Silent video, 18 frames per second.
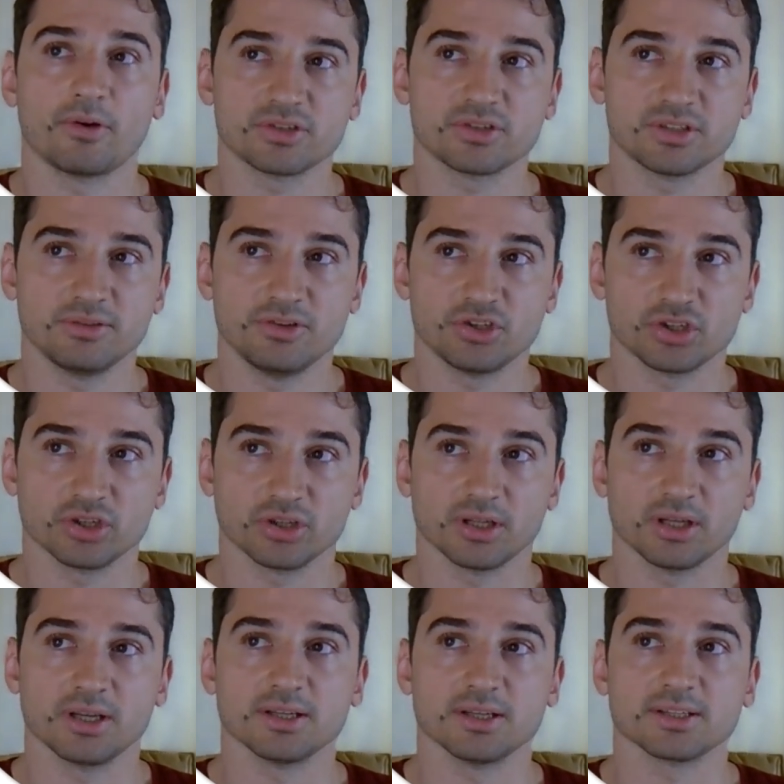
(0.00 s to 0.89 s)
First
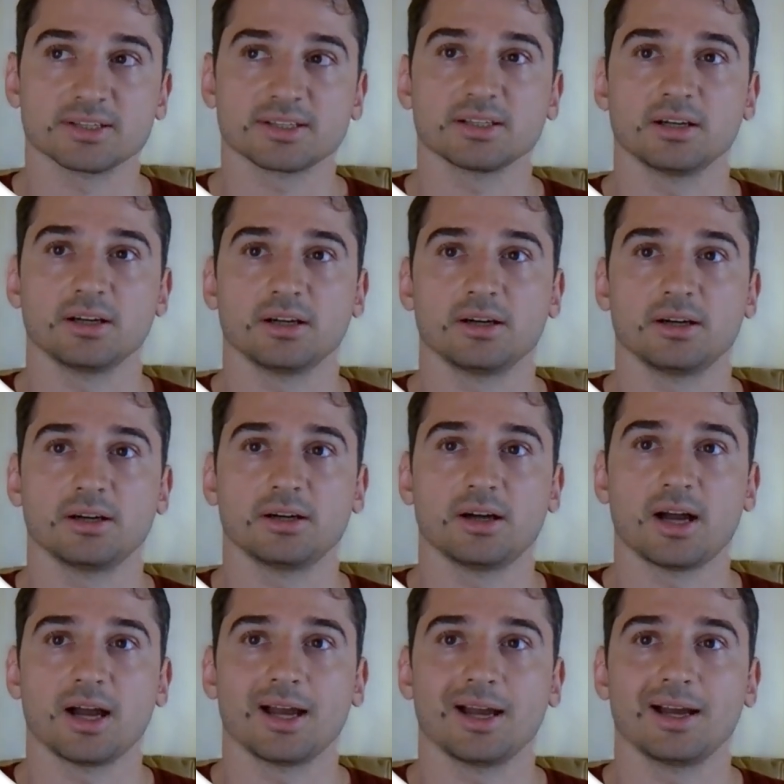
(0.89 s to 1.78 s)
division is
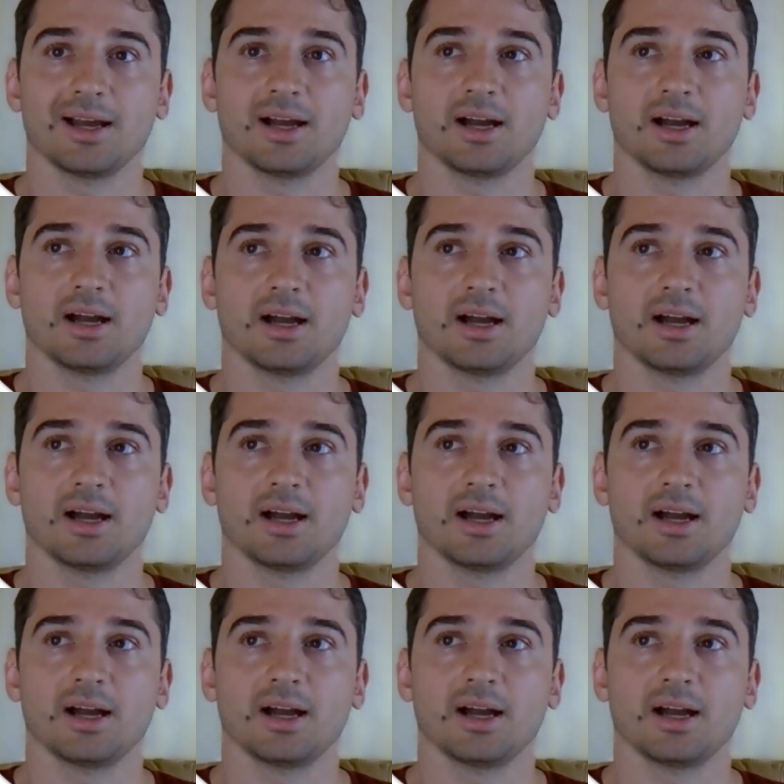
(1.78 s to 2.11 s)
a